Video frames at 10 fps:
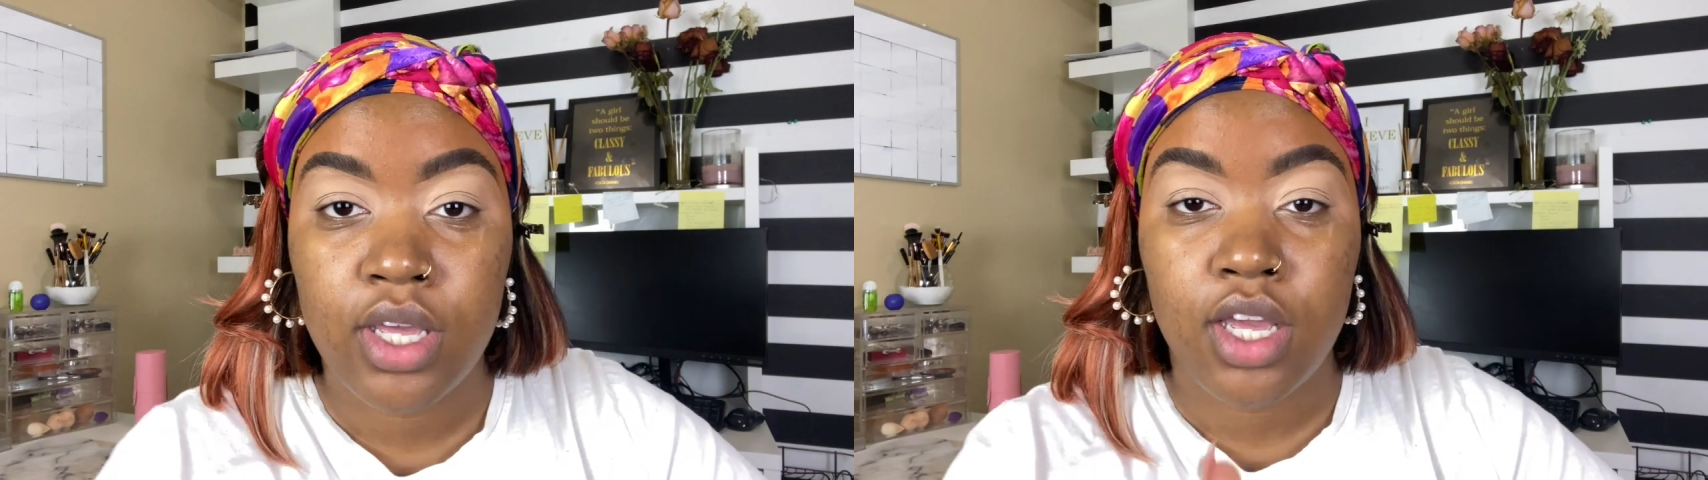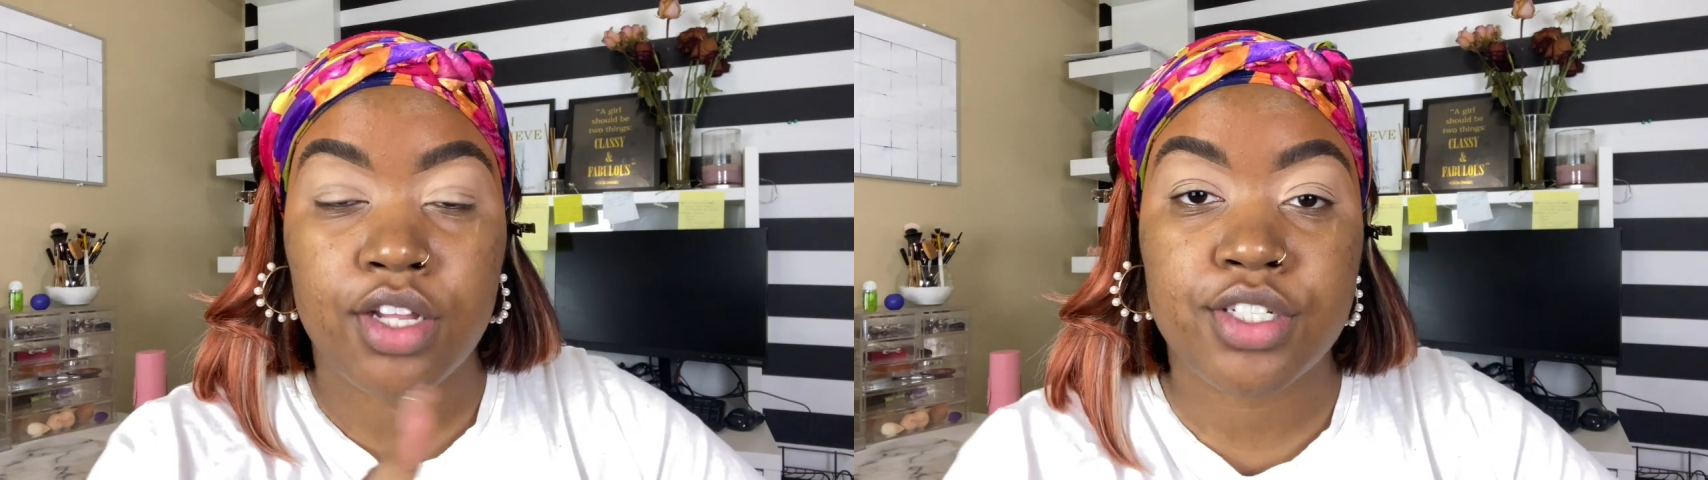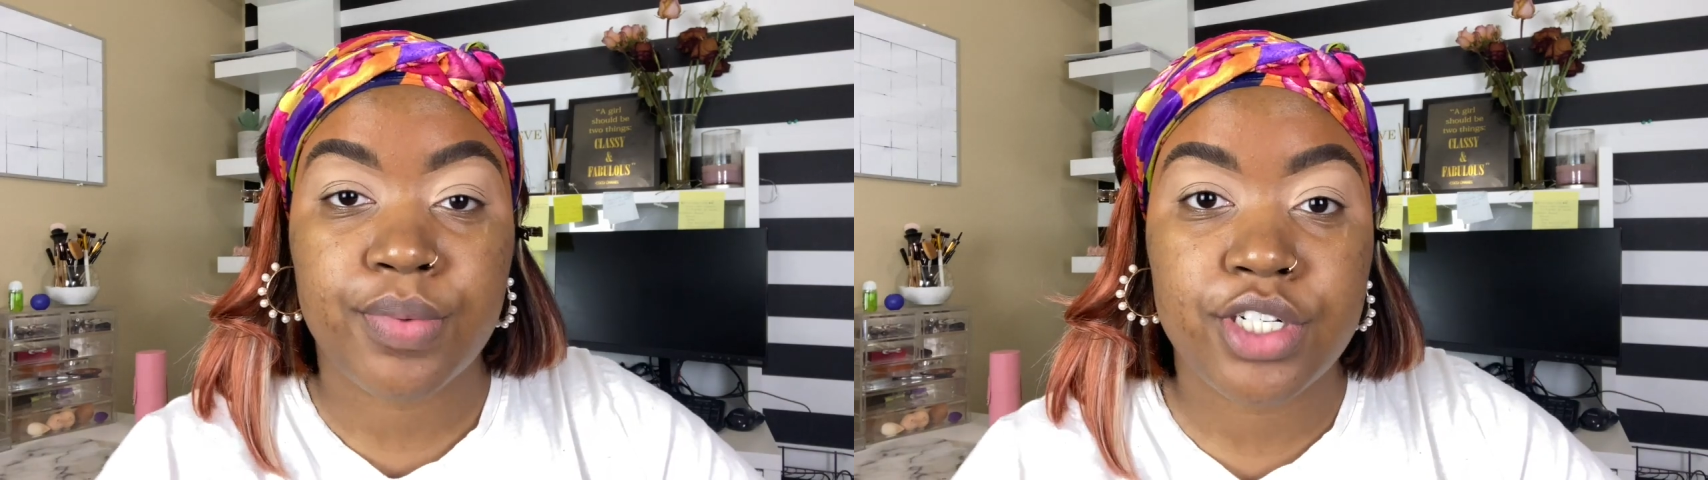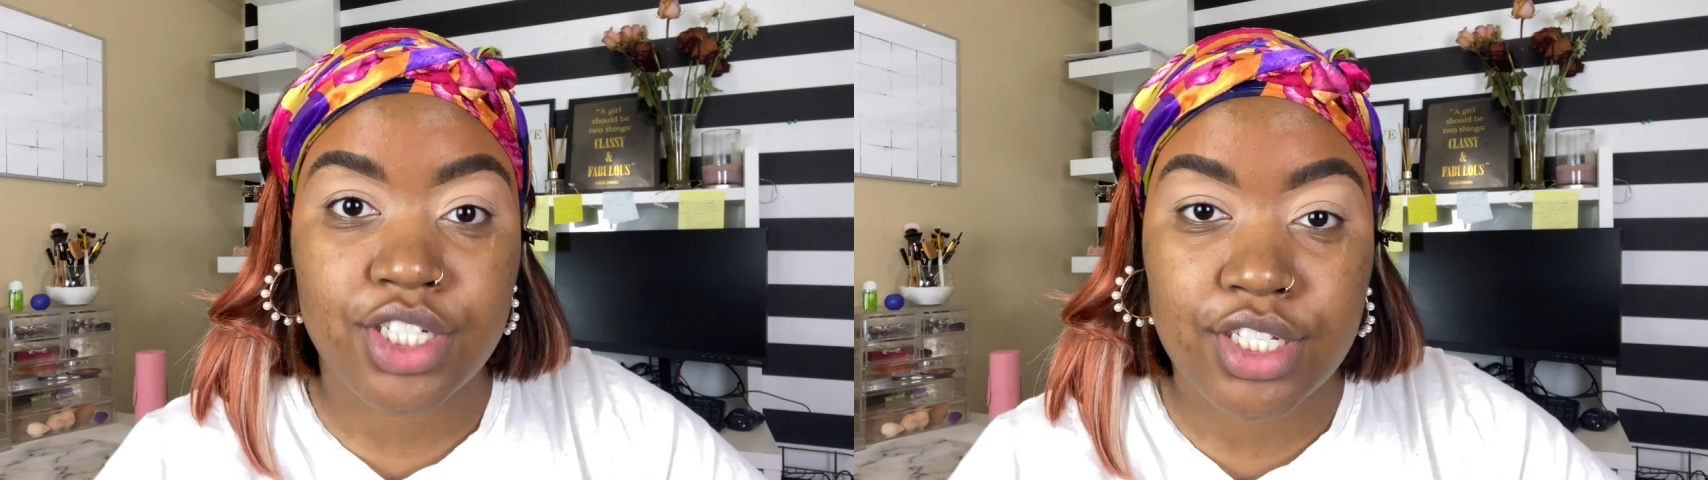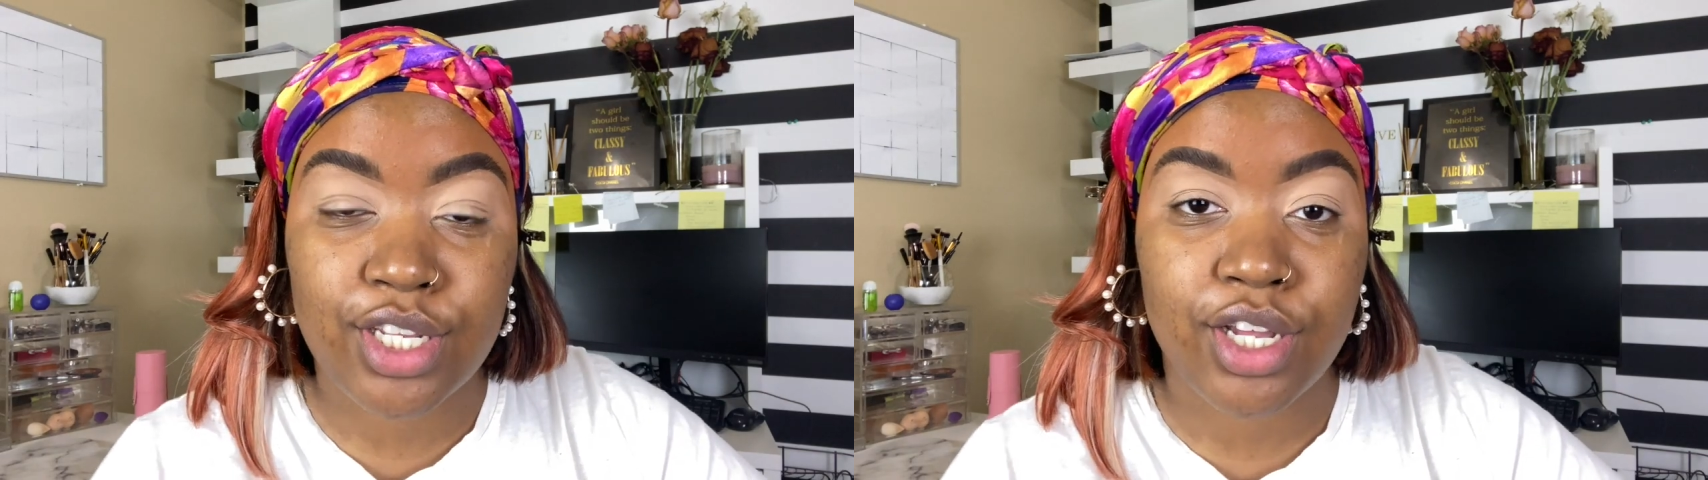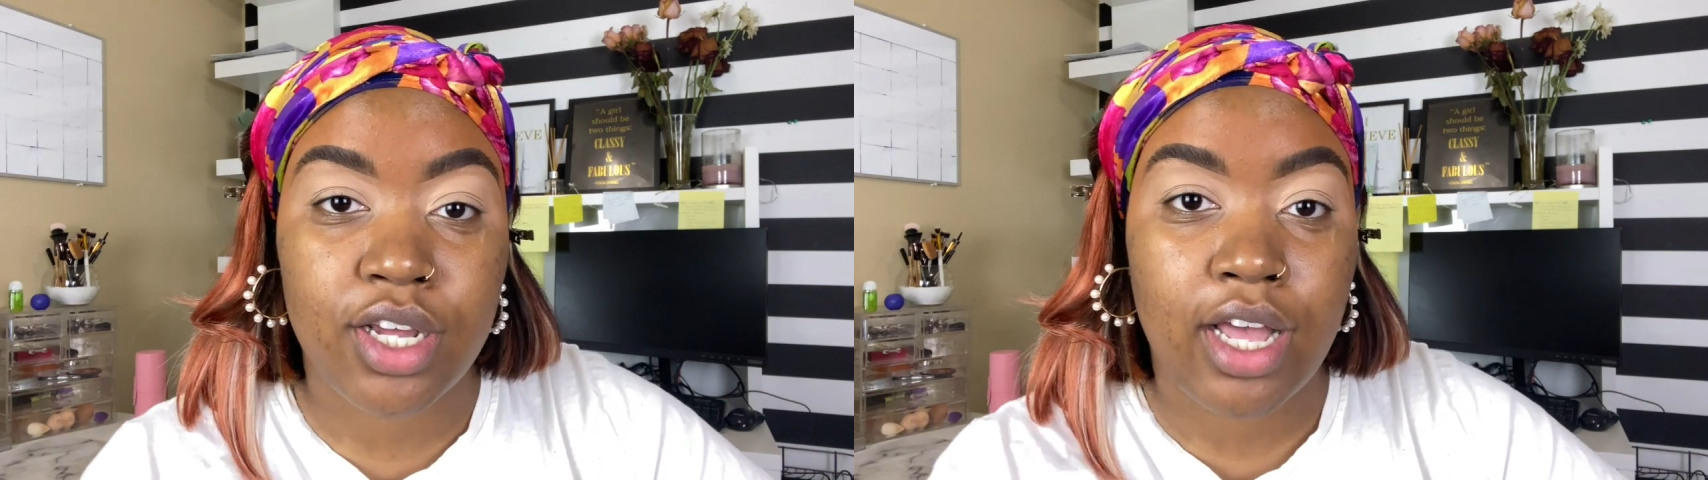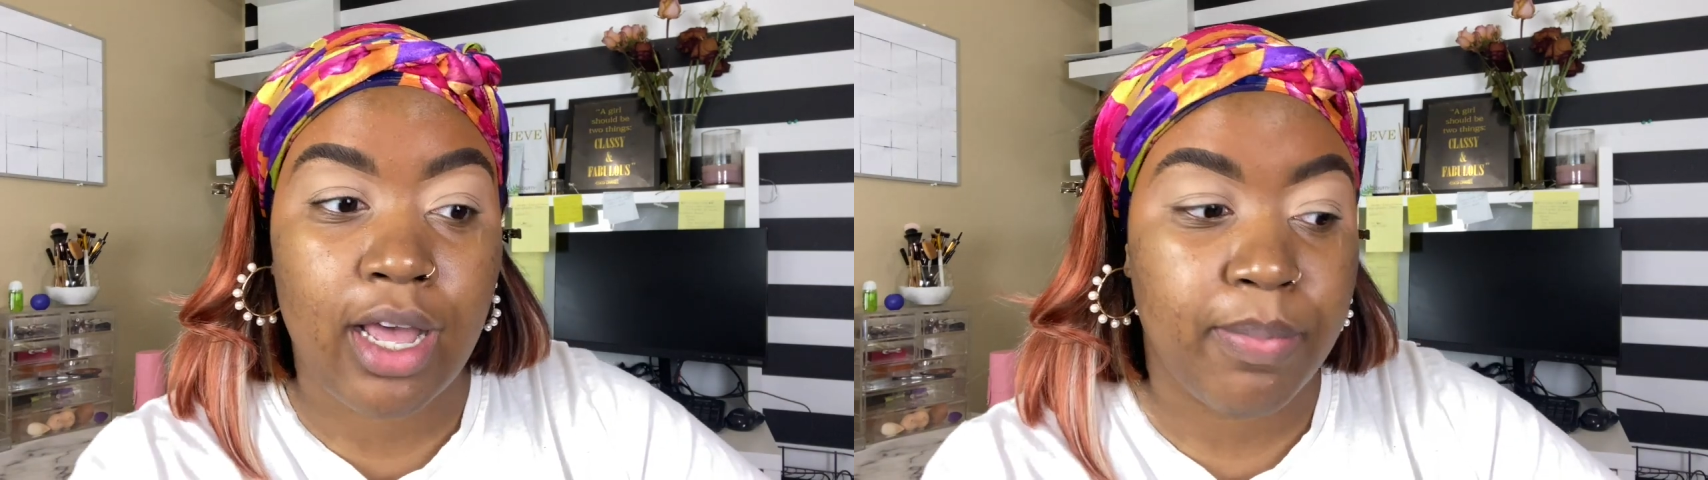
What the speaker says: and so we're just gonna hop